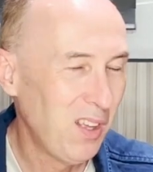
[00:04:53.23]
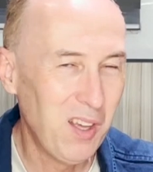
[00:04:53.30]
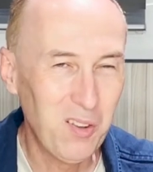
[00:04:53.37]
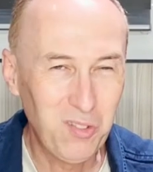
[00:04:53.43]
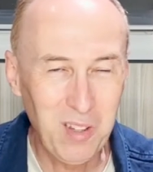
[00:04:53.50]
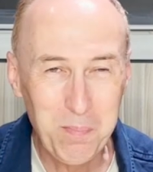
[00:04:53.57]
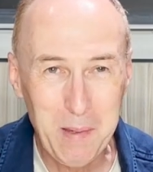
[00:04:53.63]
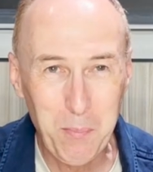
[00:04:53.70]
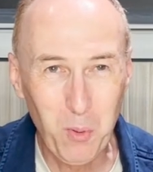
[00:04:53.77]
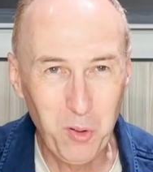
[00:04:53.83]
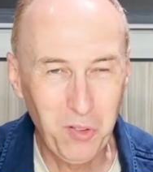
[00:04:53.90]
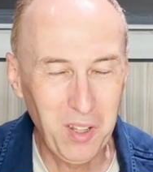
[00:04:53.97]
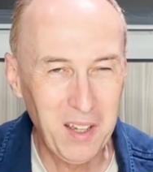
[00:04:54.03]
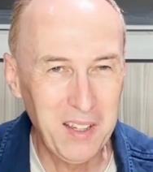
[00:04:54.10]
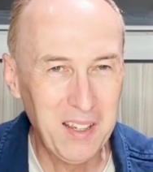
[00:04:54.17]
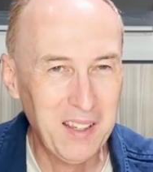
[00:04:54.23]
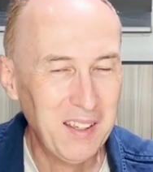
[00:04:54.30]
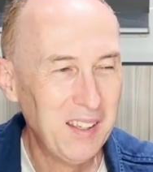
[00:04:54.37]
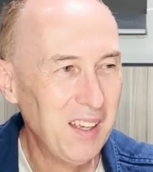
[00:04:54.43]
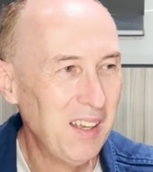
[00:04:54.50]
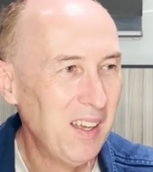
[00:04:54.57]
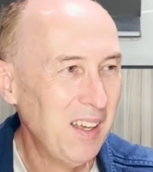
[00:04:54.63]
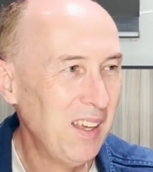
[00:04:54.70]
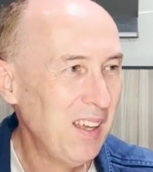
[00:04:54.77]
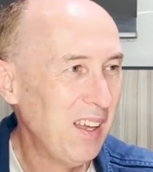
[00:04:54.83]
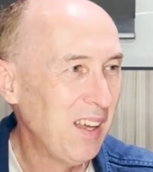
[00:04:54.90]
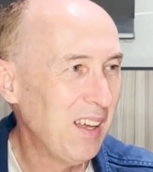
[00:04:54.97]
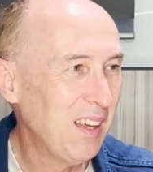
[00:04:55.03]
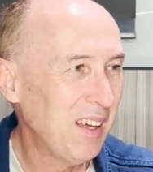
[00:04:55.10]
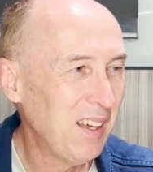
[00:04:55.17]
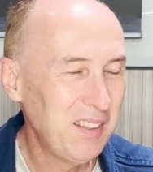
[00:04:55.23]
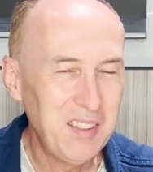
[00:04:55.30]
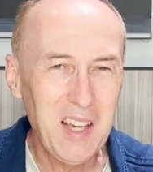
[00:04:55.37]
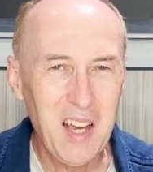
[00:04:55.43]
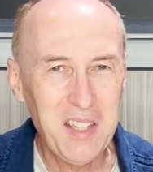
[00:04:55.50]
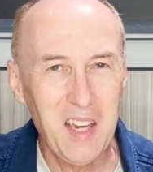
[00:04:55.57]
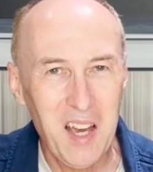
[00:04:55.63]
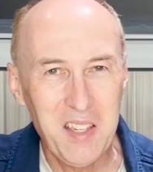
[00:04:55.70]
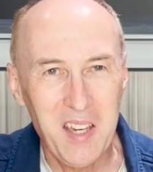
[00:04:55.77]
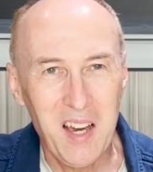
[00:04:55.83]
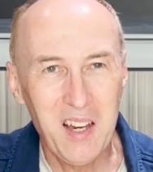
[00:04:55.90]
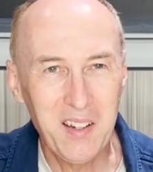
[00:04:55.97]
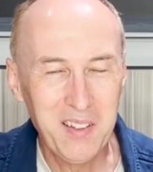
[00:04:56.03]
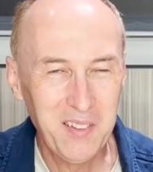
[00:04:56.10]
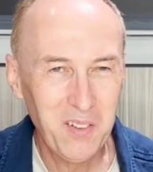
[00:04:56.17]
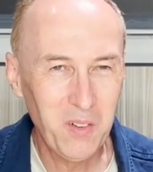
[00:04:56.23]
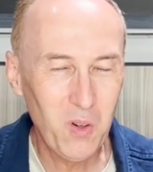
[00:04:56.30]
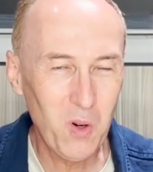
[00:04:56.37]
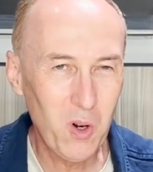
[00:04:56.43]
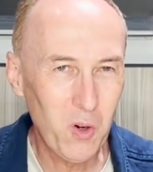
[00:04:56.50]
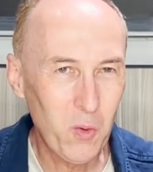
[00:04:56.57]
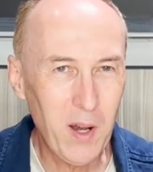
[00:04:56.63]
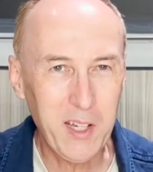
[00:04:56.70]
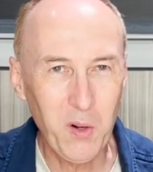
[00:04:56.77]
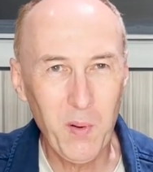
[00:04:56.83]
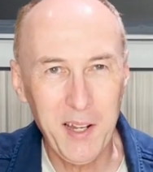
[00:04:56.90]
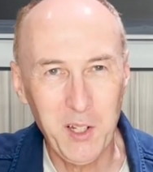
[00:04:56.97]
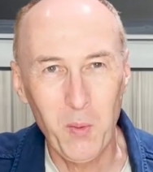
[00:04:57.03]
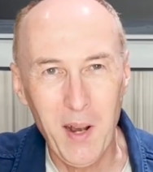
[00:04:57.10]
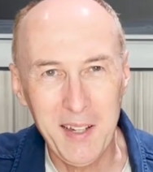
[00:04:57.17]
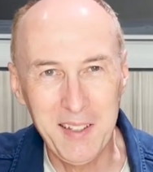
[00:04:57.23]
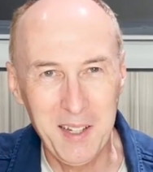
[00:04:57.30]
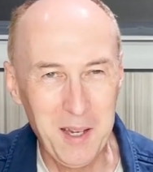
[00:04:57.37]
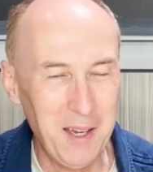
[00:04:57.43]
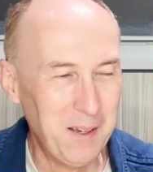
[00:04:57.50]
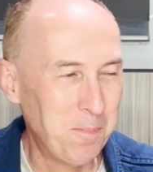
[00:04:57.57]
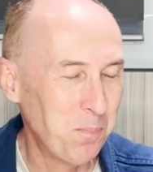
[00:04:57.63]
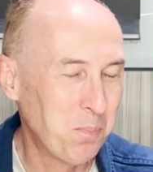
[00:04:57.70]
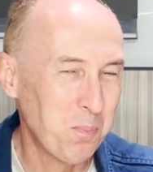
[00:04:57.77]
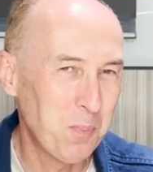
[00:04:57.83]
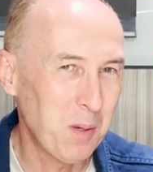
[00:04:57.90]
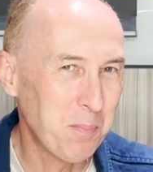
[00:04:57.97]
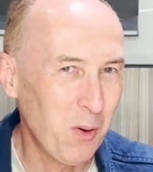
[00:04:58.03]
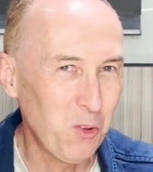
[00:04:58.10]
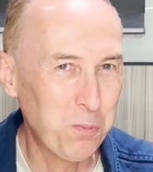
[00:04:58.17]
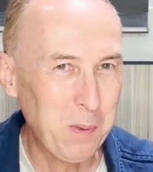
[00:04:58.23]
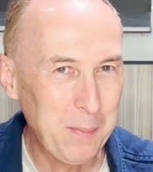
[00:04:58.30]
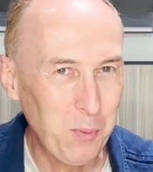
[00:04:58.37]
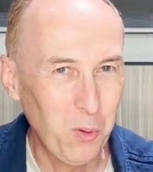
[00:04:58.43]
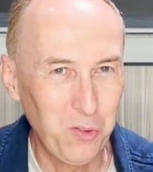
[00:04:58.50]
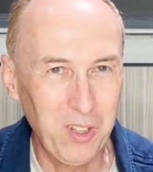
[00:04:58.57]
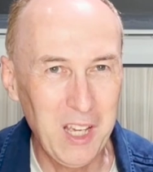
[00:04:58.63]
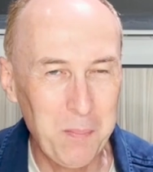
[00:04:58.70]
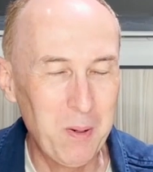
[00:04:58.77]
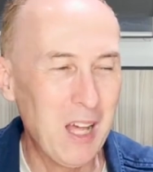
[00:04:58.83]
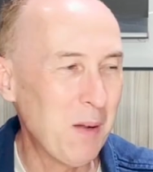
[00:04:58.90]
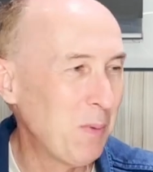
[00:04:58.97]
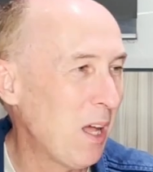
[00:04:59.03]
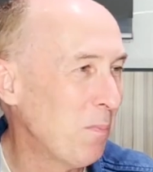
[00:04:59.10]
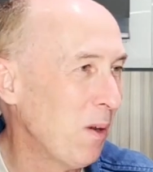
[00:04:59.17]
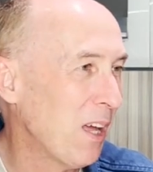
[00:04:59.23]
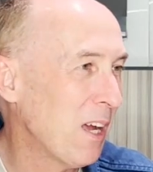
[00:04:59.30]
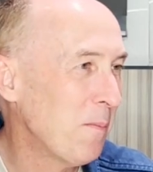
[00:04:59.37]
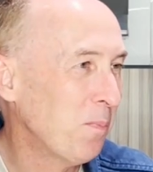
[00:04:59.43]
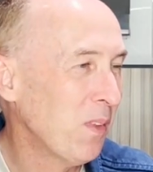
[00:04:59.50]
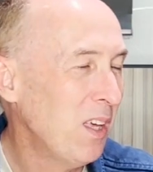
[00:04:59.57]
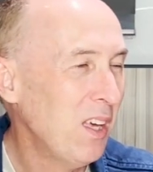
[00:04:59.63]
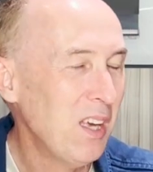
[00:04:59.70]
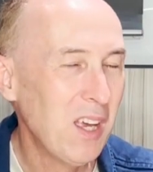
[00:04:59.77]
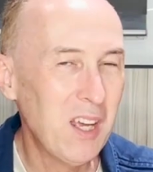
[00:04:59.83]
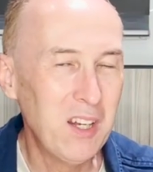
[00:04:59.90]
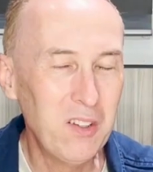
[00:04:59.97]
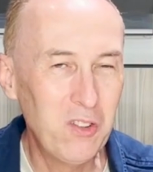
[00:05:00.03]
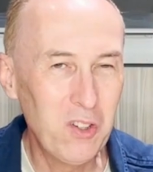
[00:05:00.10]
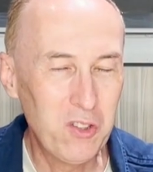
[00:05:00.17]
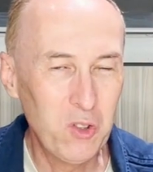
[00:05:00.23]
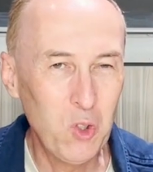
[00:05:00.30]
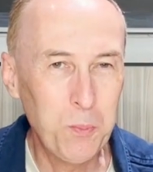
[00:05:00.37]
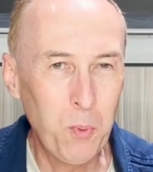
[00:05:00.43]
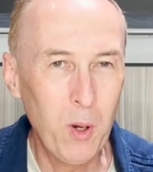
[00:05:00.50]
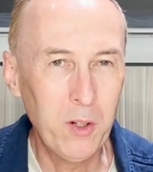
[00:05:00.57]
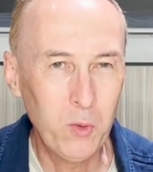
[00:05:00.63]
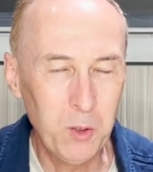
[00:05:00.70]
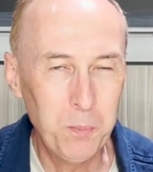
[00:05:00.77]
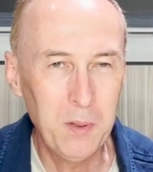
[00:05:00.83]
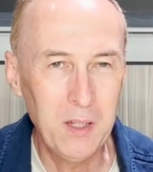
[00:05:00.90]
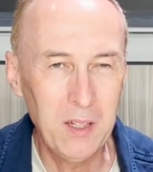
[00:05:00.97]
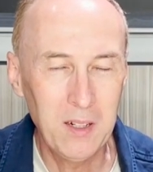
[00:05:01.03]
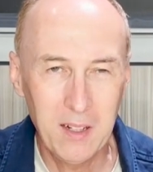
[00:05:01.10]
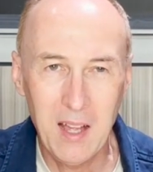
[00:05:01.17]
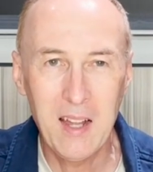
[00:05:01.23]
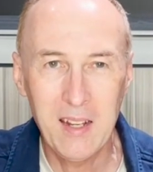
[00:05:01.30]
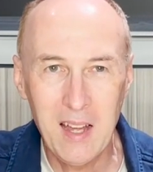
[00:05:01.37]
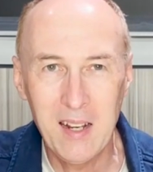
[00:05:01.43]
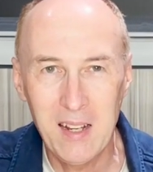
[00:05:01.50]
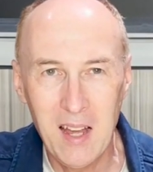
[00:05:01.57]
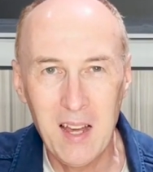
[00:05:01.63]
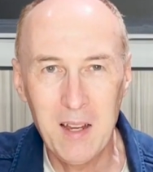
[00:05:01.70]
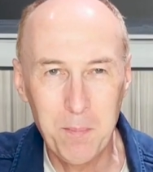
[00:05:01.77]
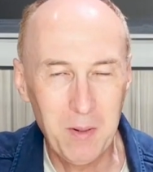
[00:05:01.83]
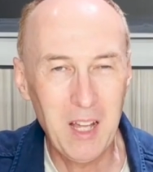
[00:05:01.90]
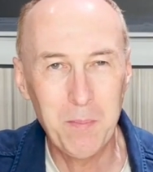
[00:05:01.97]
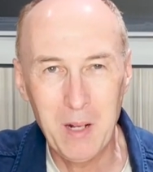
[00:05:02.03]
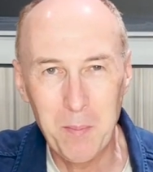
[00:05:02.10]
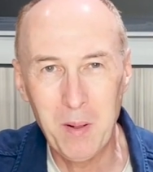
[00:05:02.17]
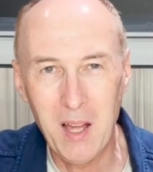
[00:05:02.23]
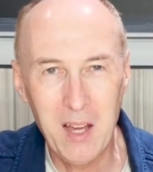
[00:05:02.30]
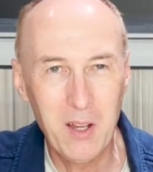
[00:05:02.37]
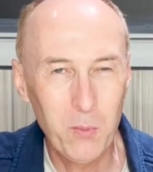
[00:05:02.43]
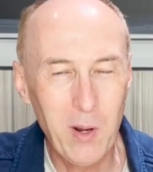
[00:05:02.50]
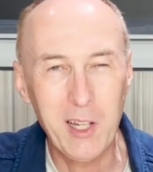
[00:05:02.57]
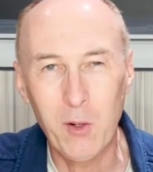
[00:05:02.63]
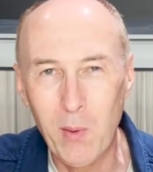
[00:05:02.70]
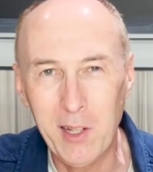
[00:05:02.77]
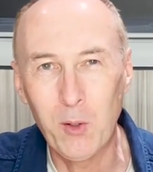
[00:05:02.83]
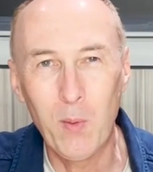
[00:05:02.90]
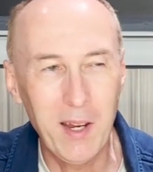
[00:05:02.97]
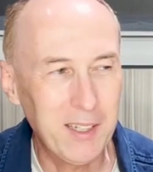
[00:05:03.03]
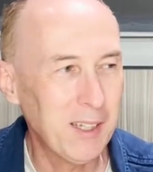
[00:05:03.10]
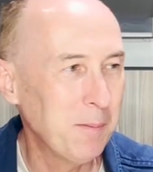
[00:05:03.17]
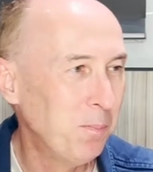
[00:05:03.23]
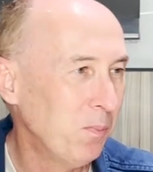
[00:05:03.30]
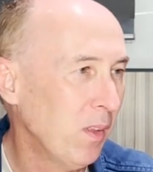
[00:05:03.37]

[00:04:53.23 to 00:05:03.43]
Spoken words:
Some people say yeah, or raka, raka, raka, but most people say blah, blah, blah. An additional point would be la, la, la, blah, blah, blah, raka, raka, raka.